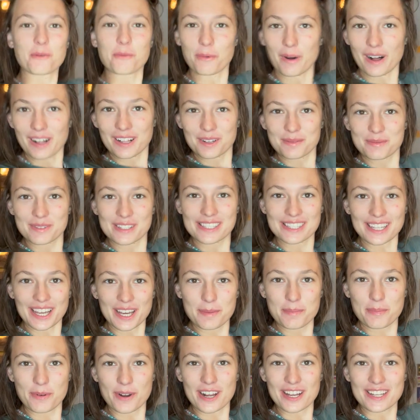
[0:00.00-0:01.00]
Welcome to
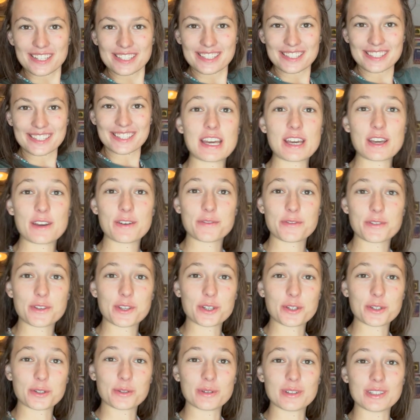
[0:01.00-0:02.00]
Cyprus. If
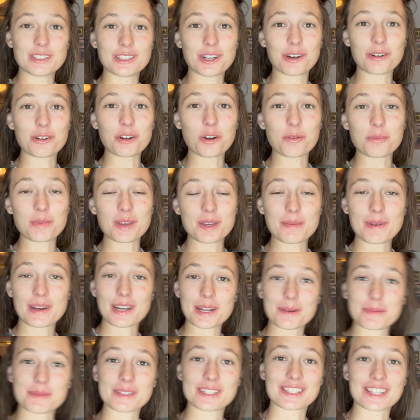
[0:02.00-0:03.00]
you don't know me, my
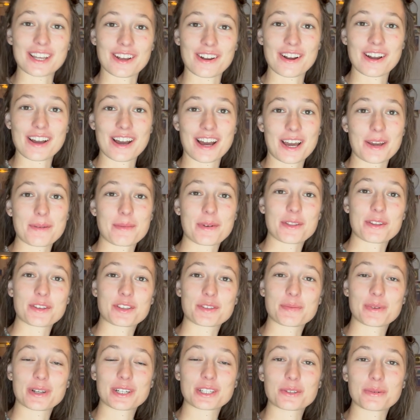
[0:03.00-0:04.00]
name is Sarah. I am on the
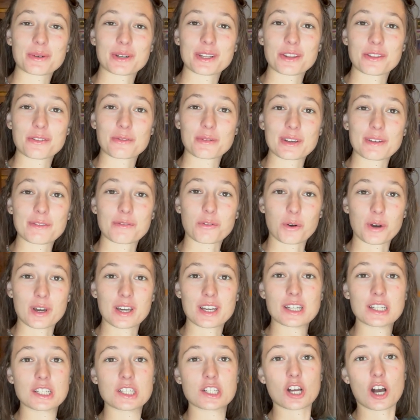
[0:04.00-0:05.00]
spring 23
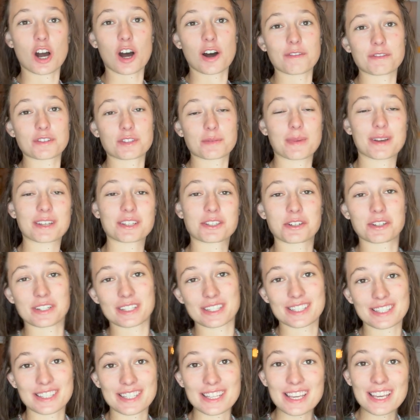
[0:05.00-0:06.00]
voyage of semester at
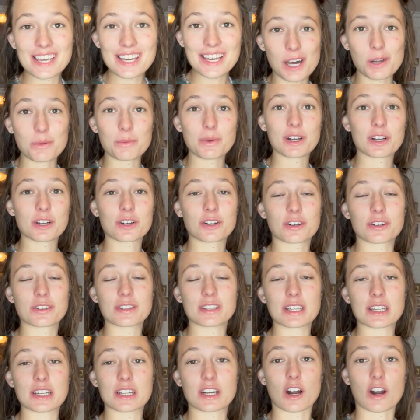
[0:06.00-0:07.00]
sea, and we are
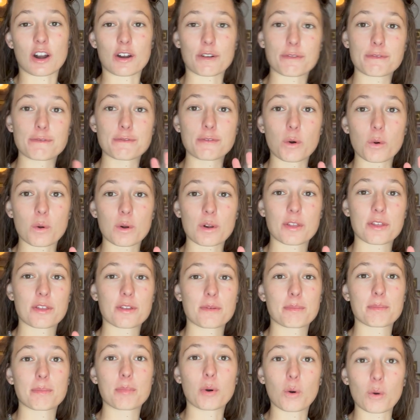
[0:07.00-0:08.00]
currently in our fourth
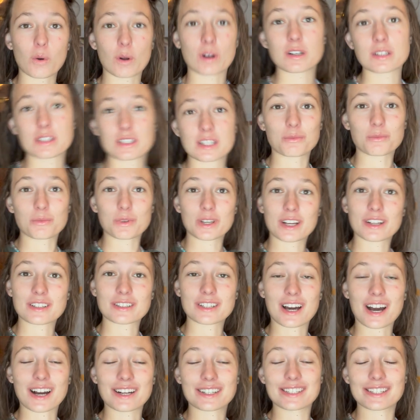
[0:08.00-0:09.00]
port. We are
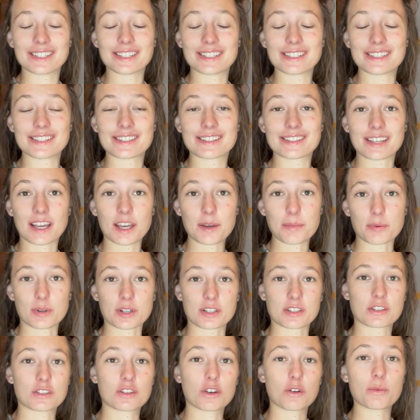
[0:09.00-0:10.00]
docked in
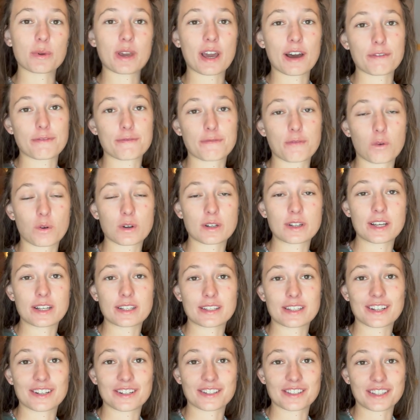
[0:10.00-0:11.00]
Cyprus, so we have 4 days
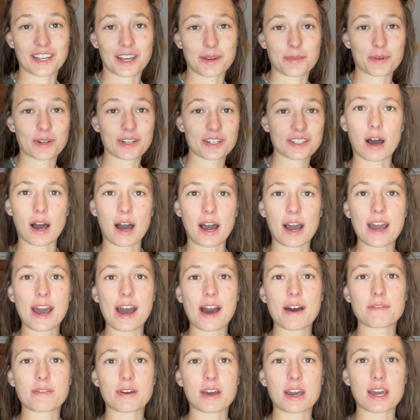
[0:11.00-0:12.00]
here in Cyprus. I
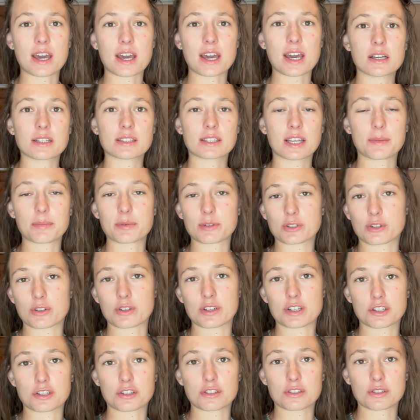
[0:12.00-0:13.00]
have a Cyprus
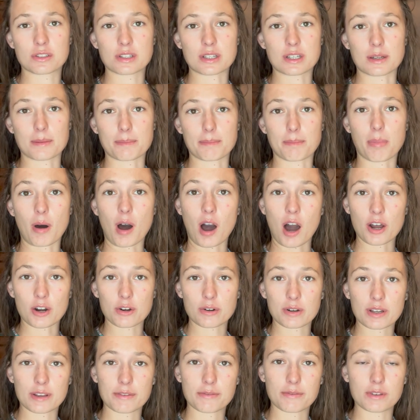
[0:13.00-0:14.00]
Traditions in
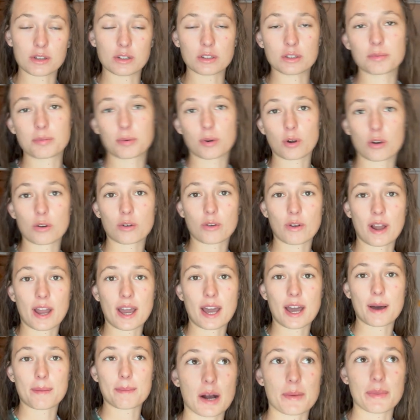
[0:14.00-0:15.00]
Pottery field
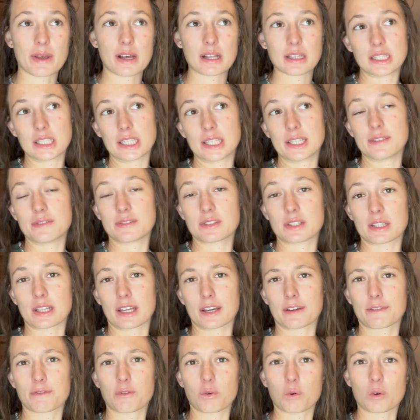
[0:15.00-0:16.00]
program that leaves in
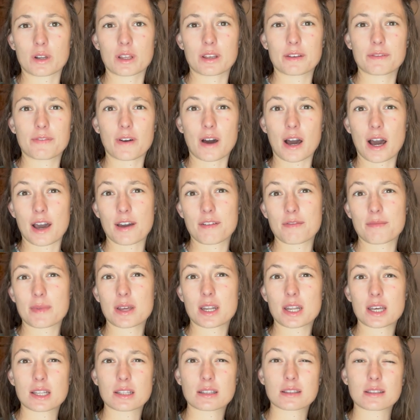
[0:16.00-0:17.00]
like 45
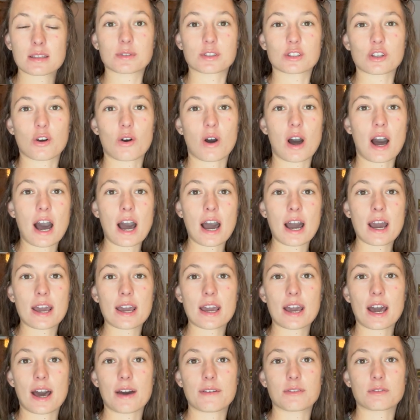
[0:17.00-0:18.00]
minutes, so I
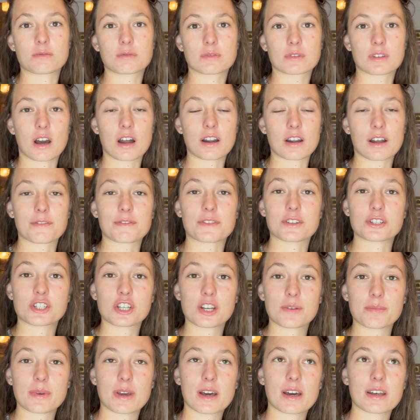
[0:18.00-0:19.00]
haven't gotten off the
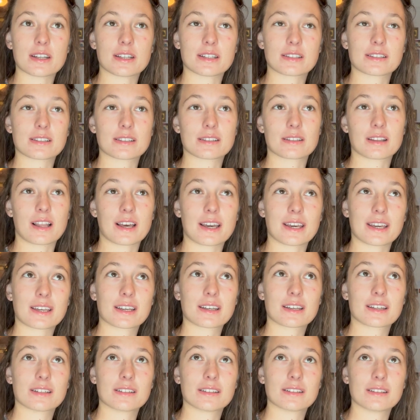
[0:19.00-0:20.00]
ship yet. It's
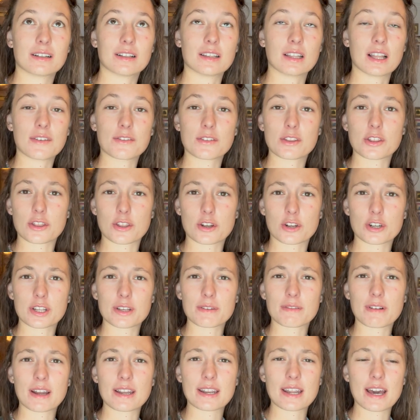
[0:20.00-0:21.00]
like 11:30
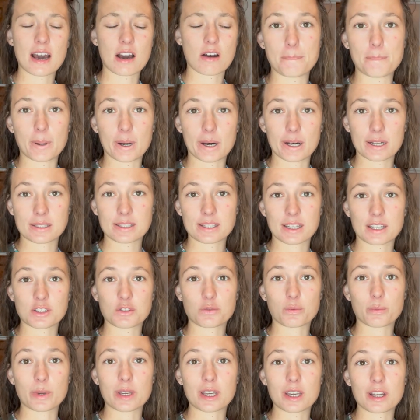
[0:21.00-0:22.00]
right now, but
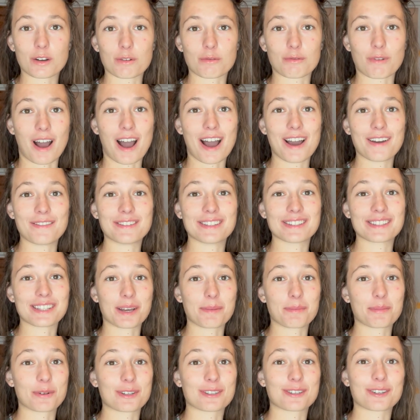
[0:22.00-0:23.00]
since we arrived in
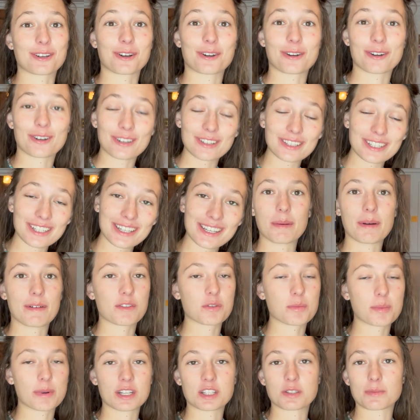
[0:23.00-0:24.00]
Cyprus early,
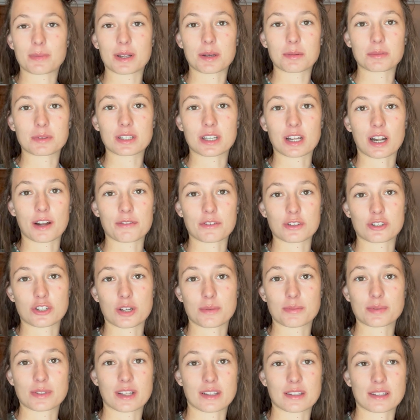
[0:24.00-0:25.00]
everybody's been able to get off the
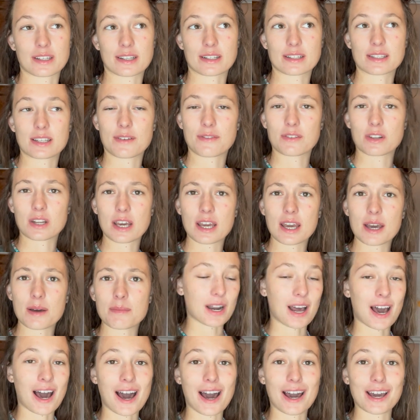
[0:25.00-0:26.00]
ship since like 7
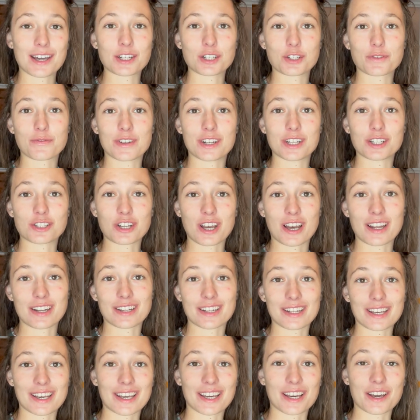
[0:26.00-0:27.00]
a.m. I just finished
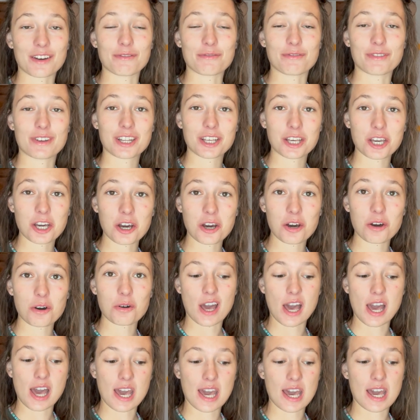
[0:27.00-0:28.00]
editing a
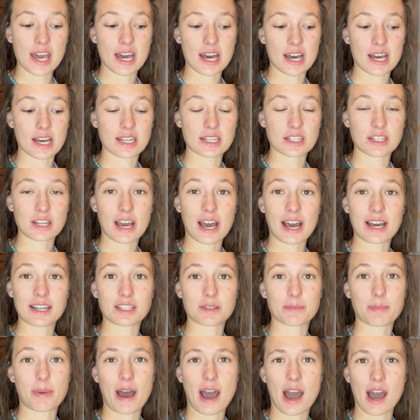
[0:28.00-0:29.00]
video and had to
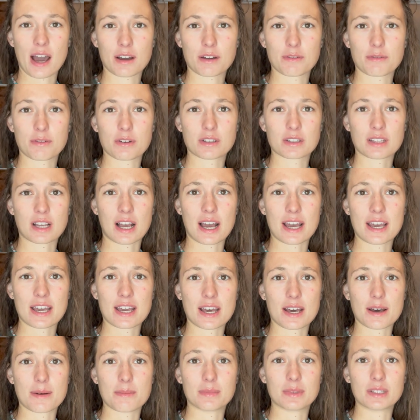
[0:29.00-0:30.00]
pack because I
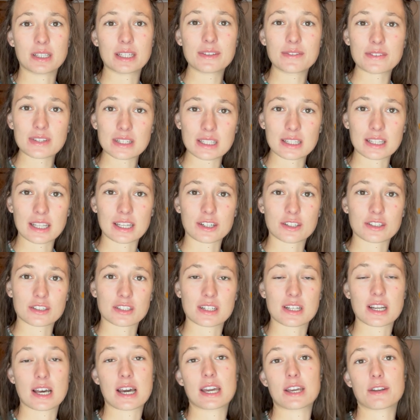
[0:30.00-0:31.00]
am leaving later
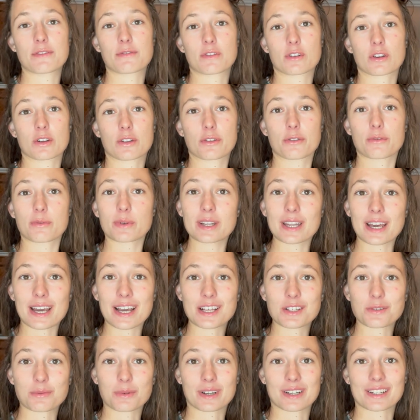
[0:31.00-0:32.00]
tonight for 3
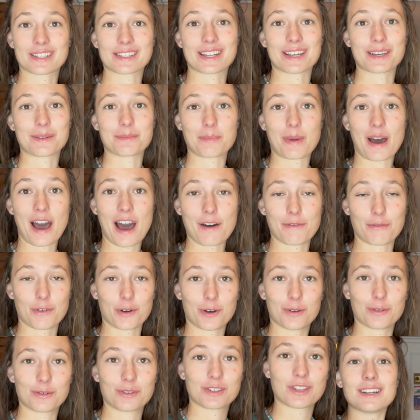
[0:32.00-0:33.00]
days. We're gonna stay in
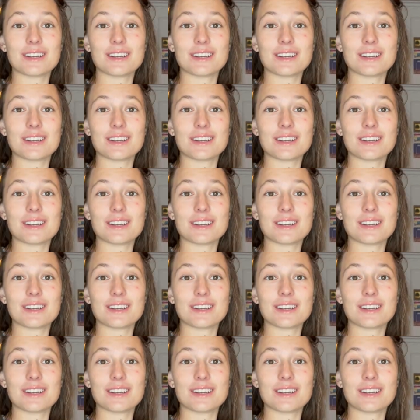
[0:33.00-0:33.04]
Paphos.